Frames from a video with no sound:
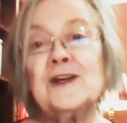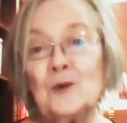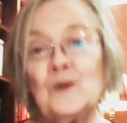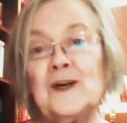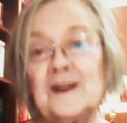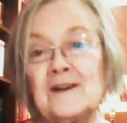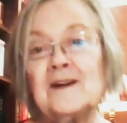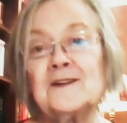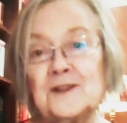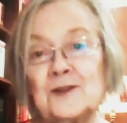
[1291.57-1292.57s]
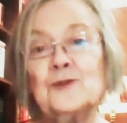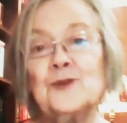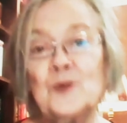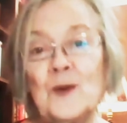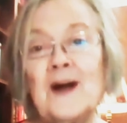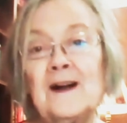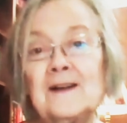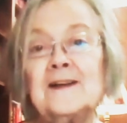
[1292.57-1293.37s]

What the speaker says: you'll work hard and you'll do well.